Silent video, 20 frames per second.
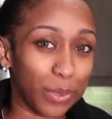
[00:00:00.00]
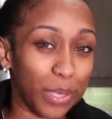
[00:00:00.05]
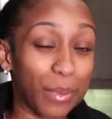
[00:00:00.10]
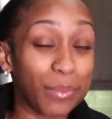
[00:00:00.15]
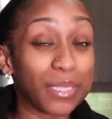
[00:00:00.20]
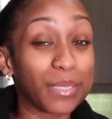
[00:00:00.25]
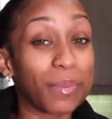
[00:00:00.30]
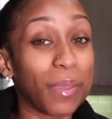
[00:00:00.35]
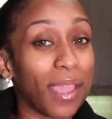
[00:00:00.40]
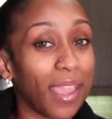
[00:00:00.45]
It
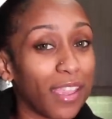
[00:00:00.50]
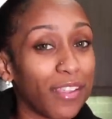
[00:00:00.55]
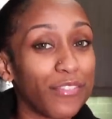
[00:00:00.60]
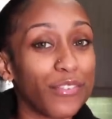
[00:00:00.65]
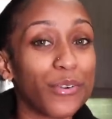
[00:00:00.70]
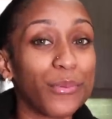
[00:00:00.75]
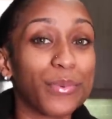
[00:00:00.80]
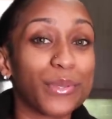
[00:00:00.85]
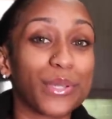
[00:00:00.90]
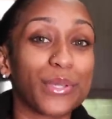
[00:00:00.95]
was
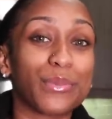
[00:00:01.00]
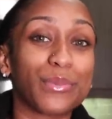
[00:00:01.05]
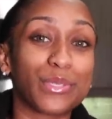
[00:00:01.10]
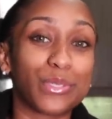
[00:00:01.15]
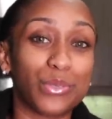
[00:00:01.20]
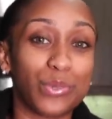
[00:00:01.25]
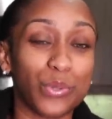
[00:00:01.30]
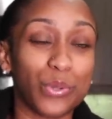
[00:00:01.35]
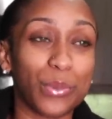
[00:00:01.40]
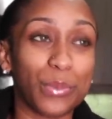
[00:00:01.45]
painful, but it was
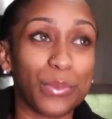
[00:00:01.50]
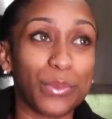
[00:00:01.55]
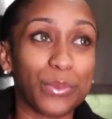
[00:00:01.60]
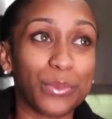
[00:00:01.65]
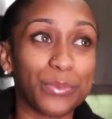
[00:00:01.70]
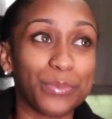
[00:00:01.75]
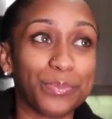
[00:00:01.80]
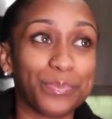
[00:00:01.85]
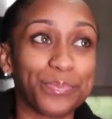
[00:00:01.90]
durable.